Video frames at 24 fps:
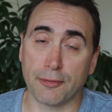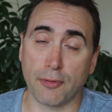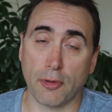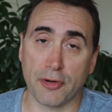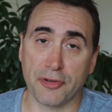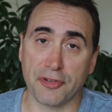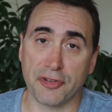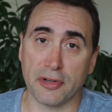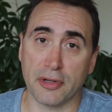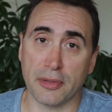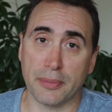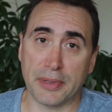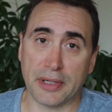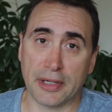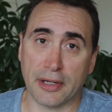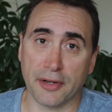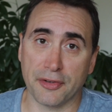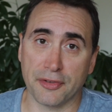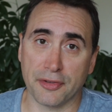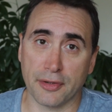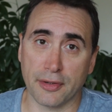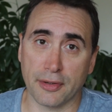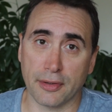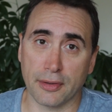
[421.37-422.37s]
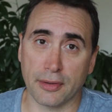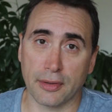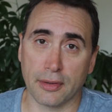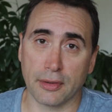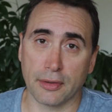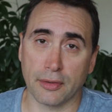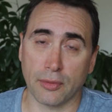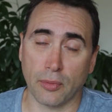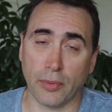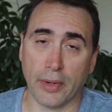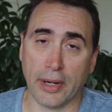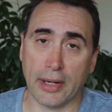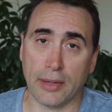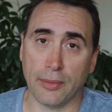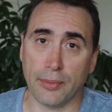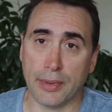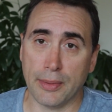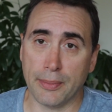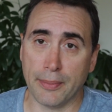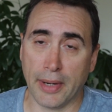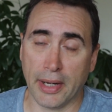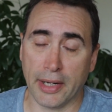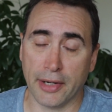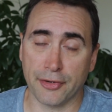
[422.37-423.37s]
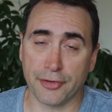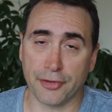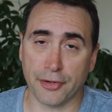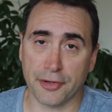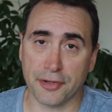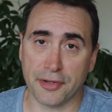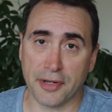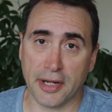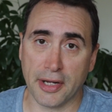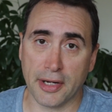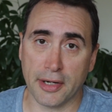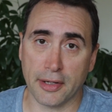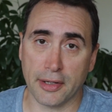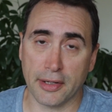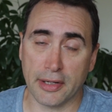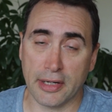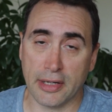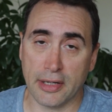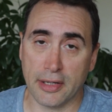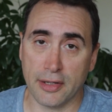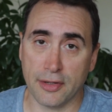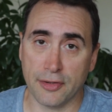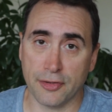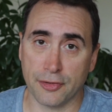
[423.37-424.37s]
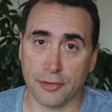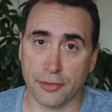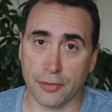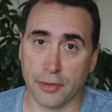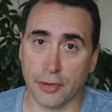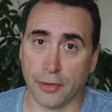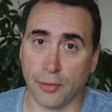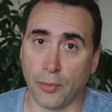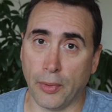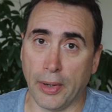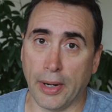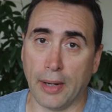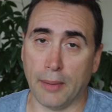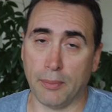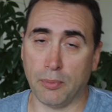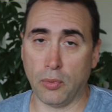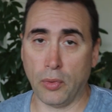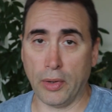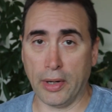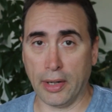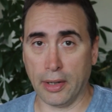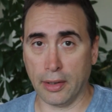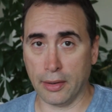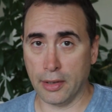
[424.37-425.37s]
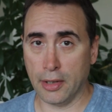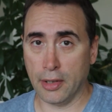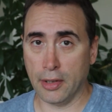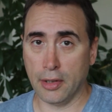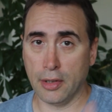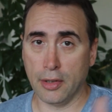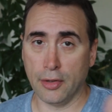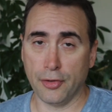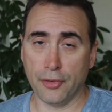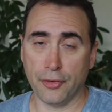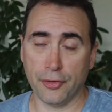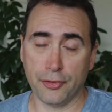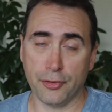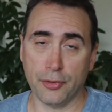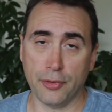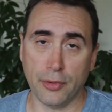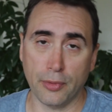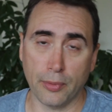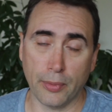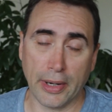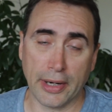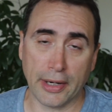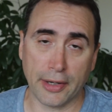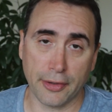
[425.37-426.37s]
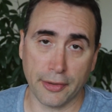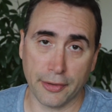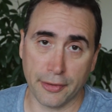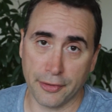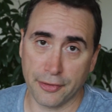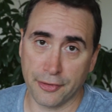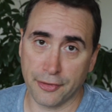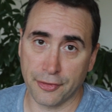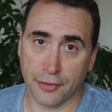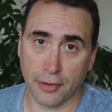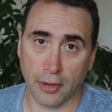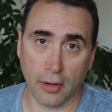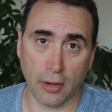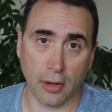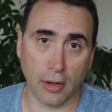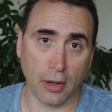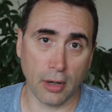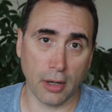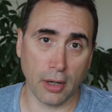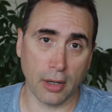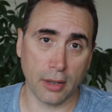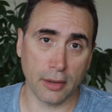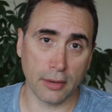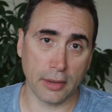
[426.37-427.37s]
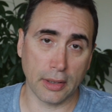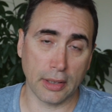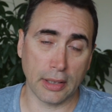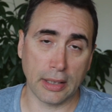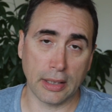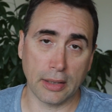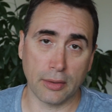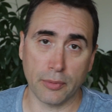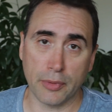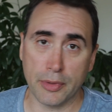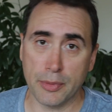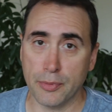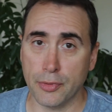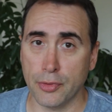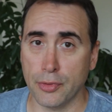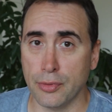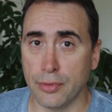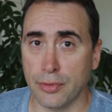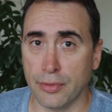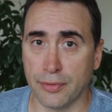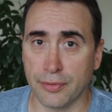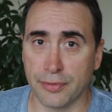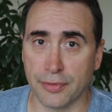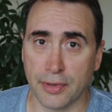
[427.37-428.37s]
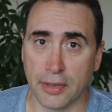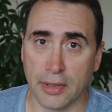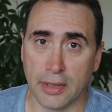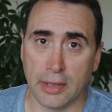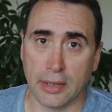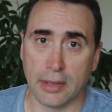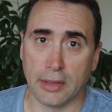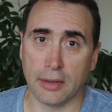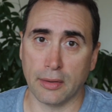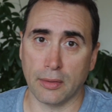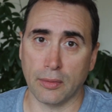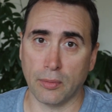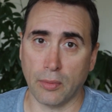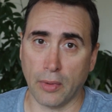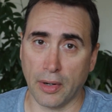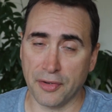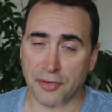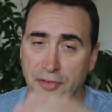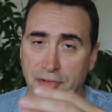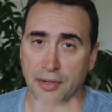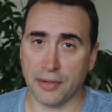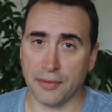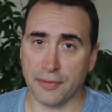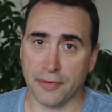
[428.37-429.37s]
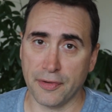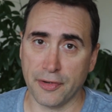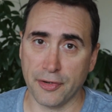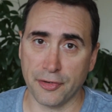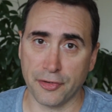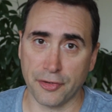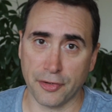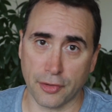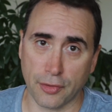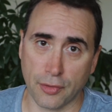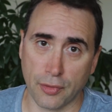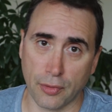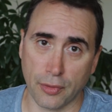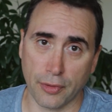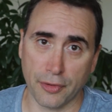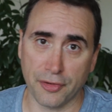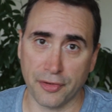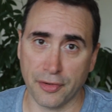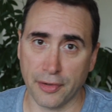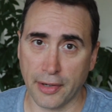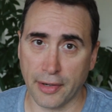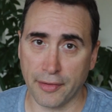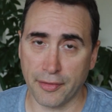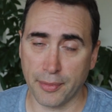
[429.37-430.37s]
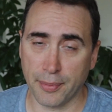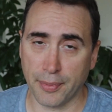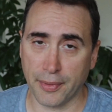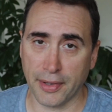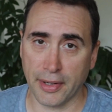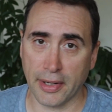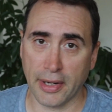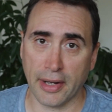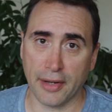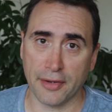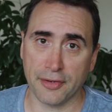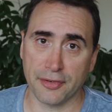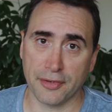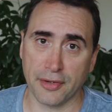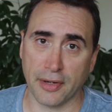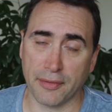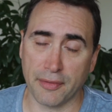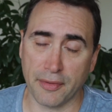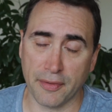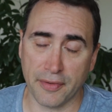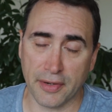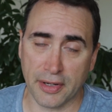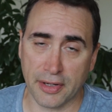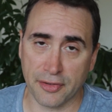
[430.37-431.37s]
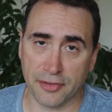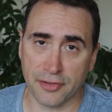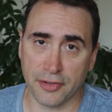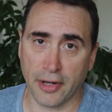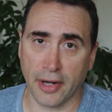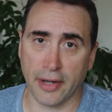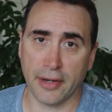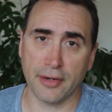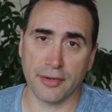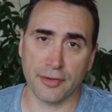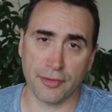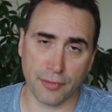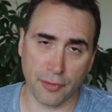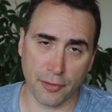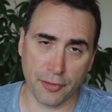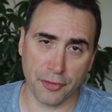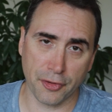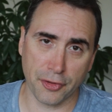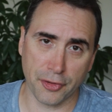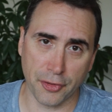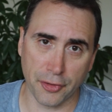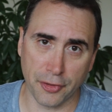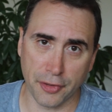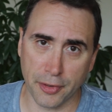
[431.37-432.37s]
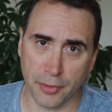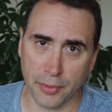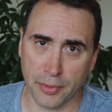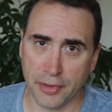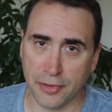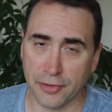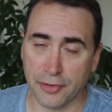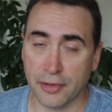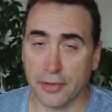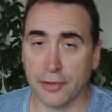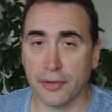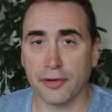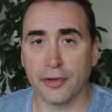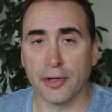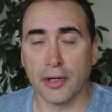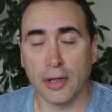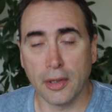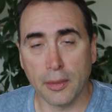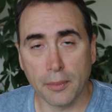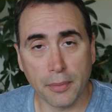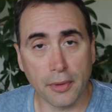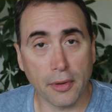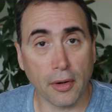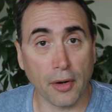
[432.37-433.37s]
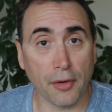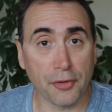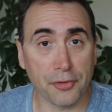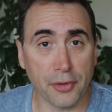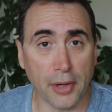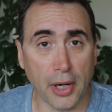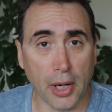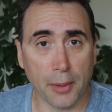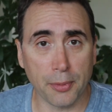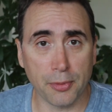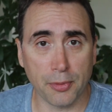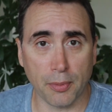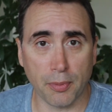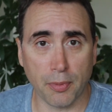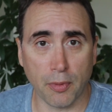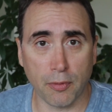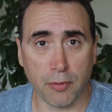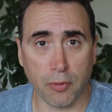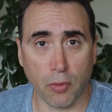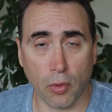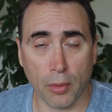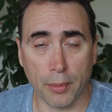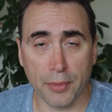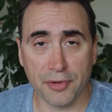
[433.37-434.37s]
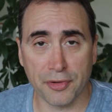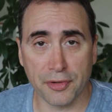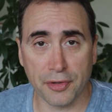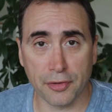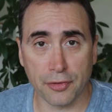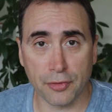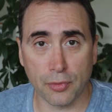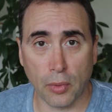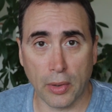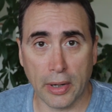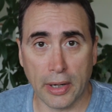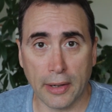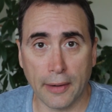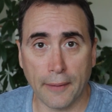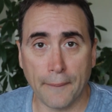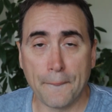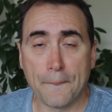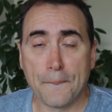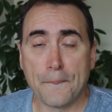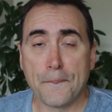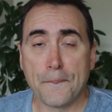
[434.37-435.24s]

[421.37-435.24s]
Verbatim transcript: fortunately, because of the way we manage our data in Studio Web, where student records are removed once they finish the course and everything is done. It's for security reasons, but also helps with performance as well.